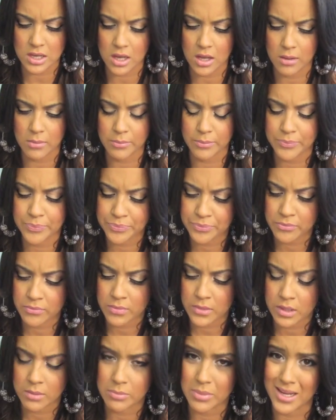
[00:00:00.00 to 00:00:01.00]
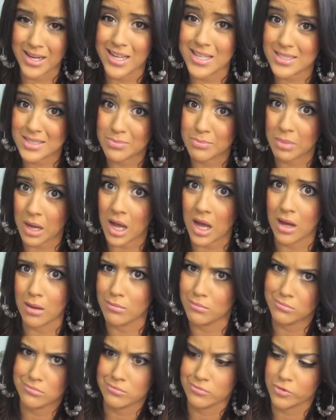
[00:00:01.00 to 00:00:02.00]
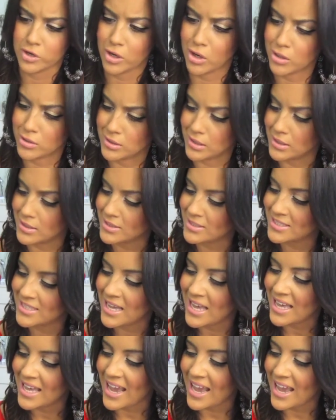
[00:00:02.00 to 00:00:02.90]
Um, but it's bomb regardless.